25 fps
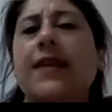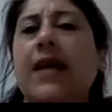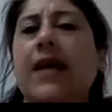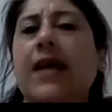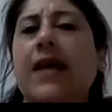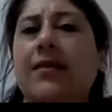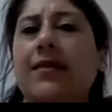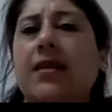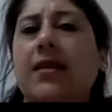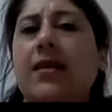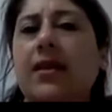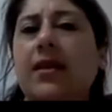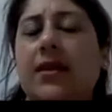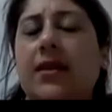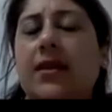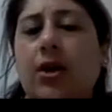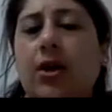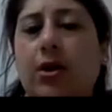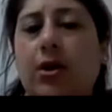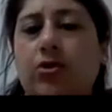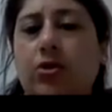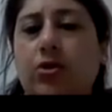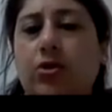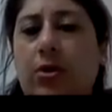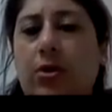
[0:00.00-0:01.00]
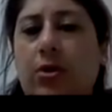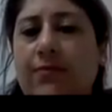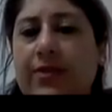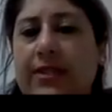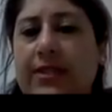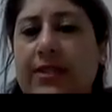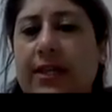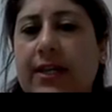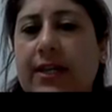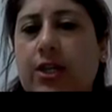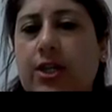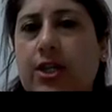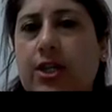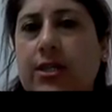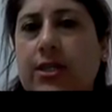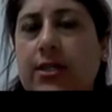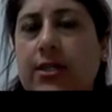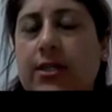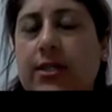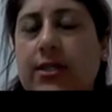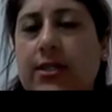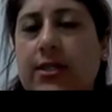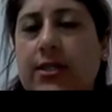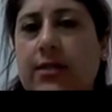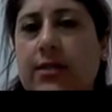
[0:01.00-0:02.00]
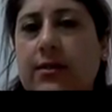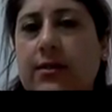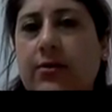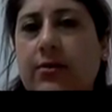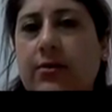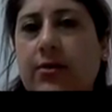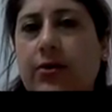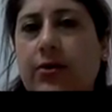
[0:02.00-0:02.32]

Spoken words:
And the other thing that cultural conversations